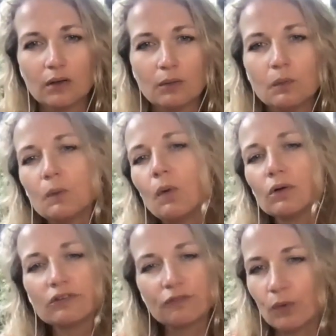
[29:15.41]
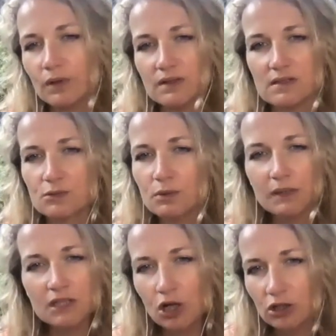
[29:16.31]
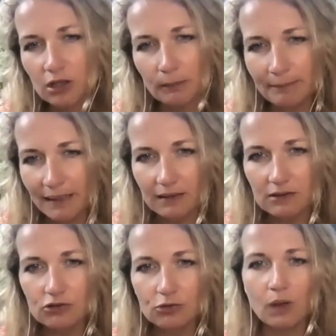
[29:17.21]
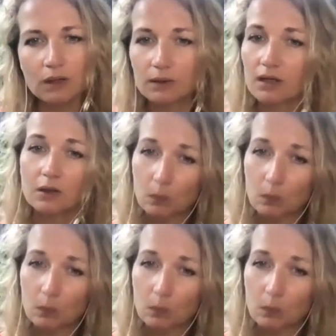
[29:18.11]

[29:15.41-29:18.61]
We won't avoid this. We will not come back to what it